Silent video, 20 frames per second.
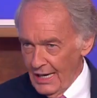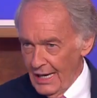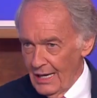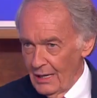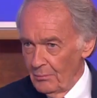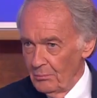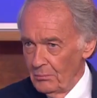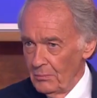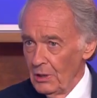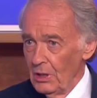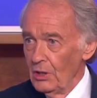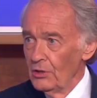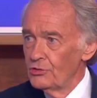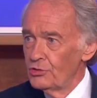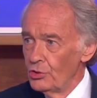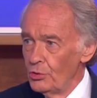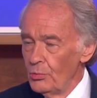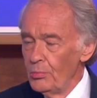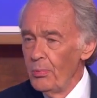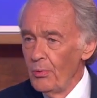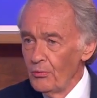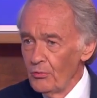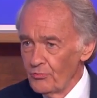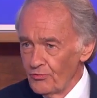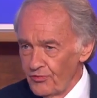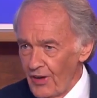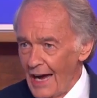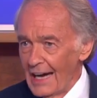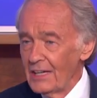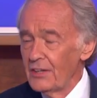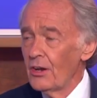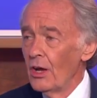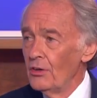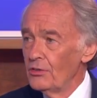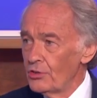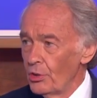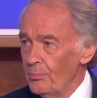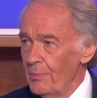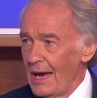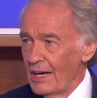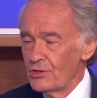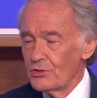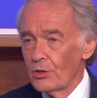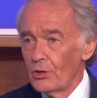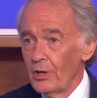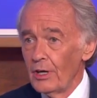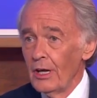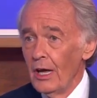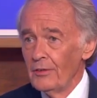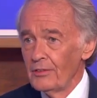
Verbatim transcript: him to fight to make sure